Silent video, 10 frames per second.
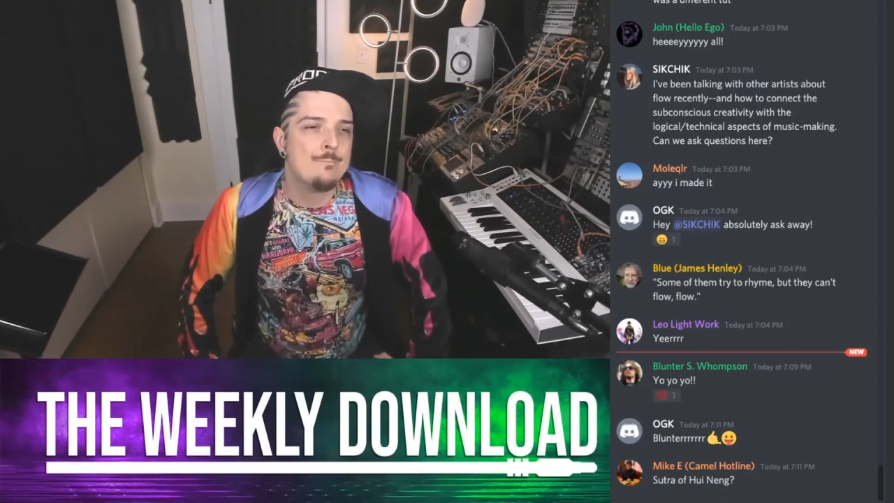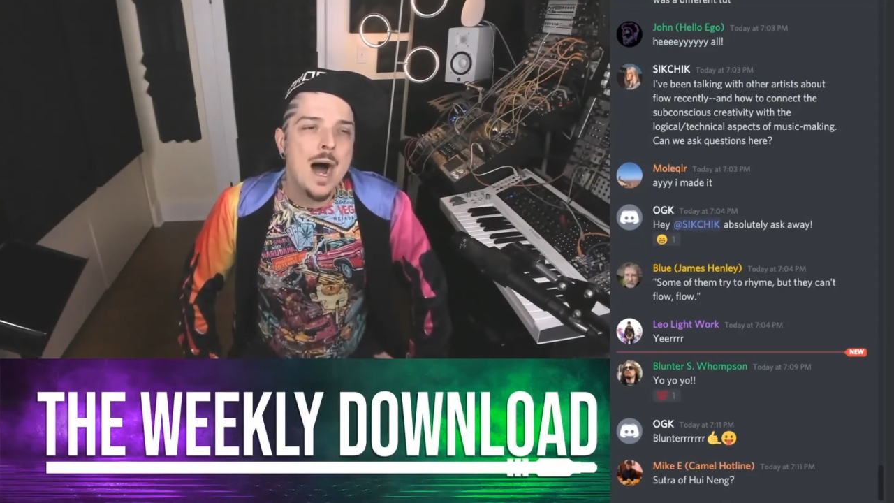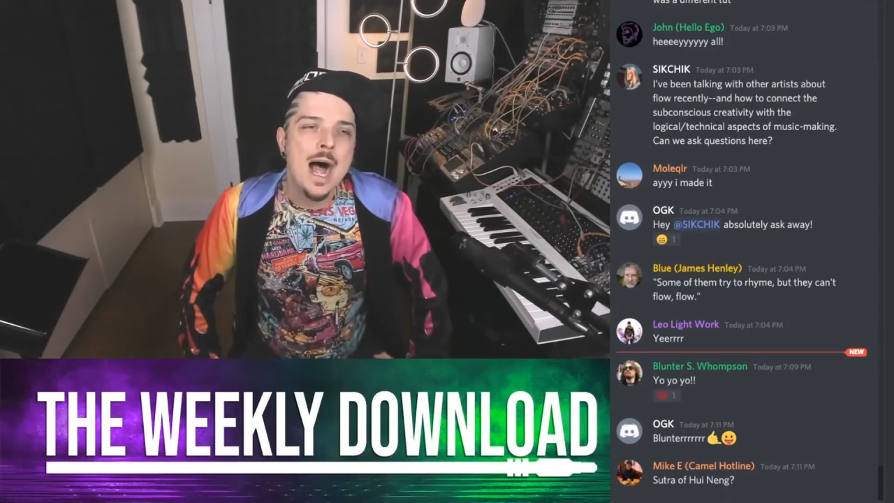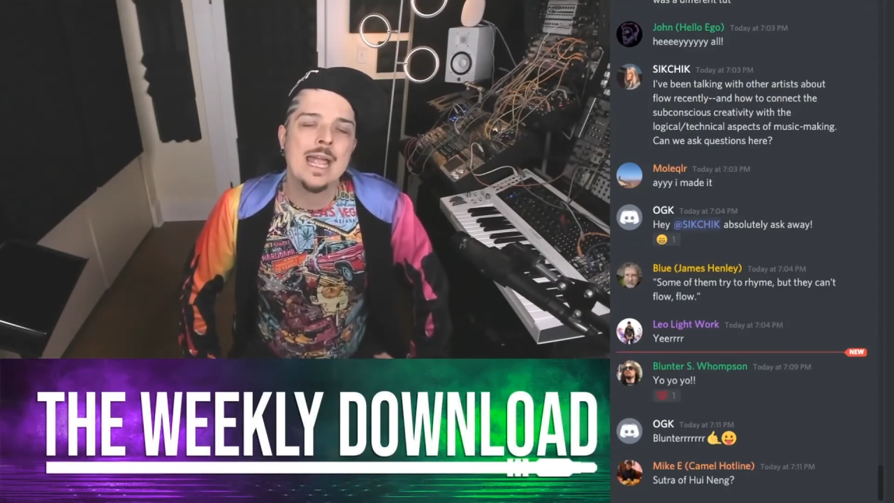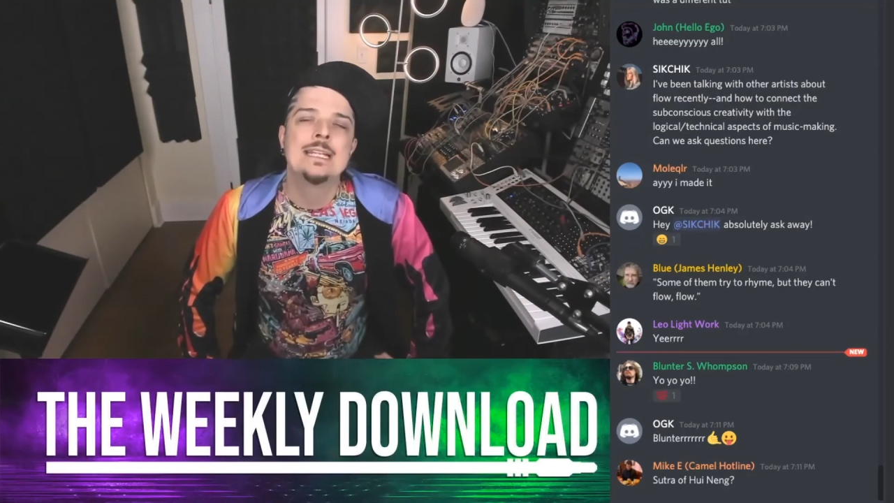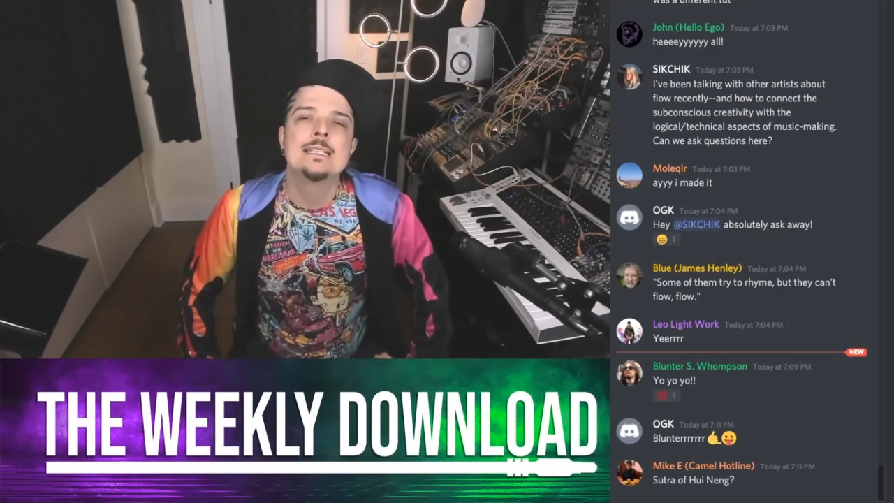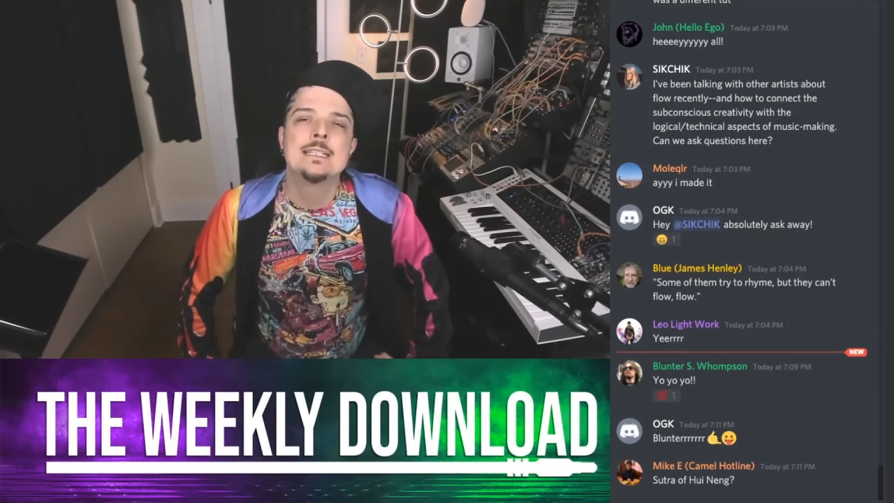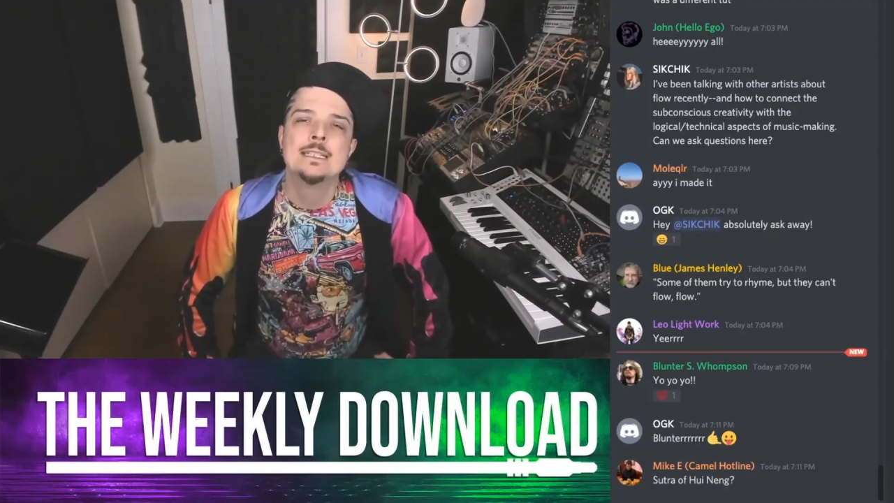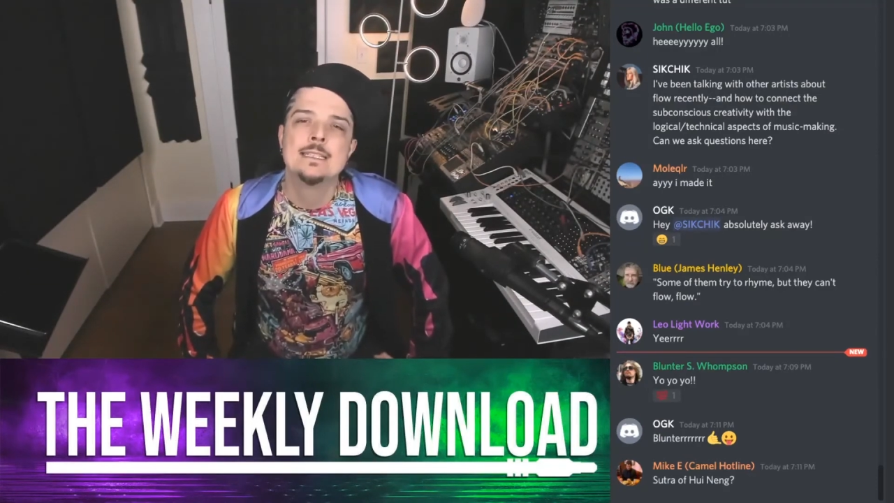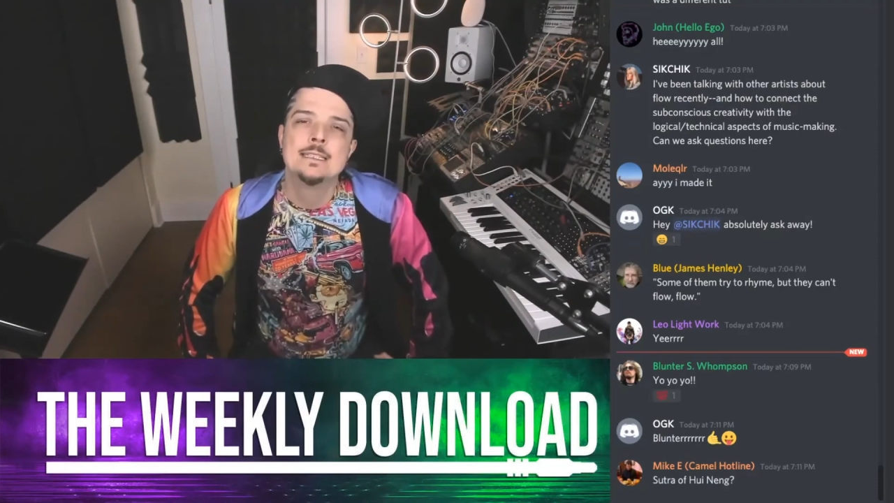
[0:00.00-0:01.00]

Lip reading: mind